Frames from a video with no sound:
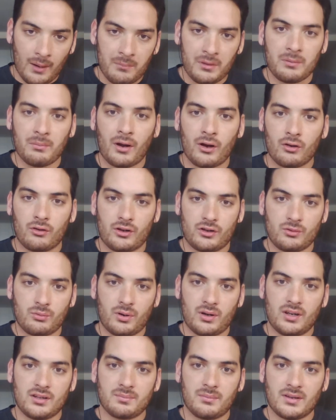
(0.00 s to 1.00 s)
in my early
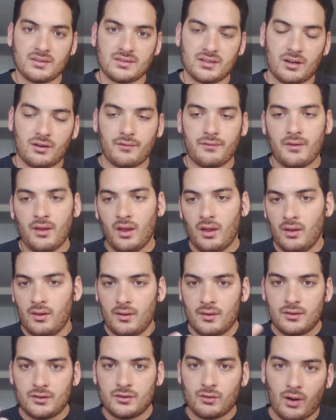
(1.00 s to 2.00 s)
20s myself,
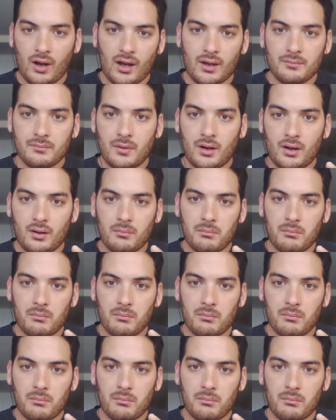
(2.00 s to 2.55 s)
so I'm